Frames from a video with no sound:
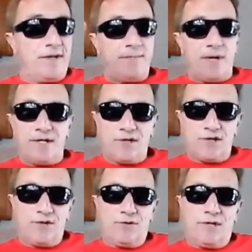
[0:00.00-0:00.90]
If anybody's
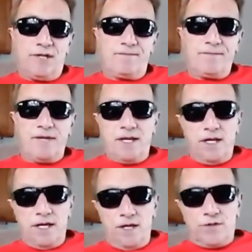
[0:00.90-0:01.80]
just tuning in,
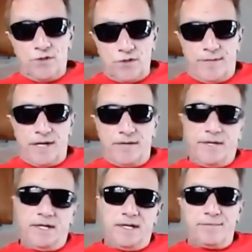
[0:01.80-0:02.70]
we're talking about
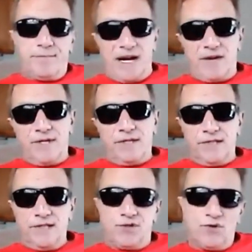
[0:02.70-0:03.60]
a man named
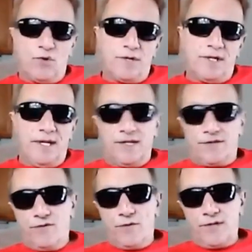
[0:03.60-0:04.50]
Barry Lee Jordan,
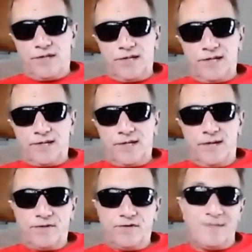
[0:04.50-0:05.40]
age 46,
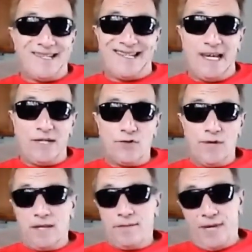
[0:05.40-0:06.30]
comes from
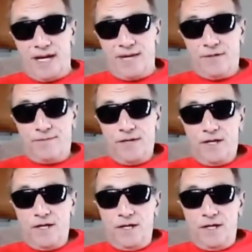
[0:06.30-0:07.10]
Decatur, Alabama,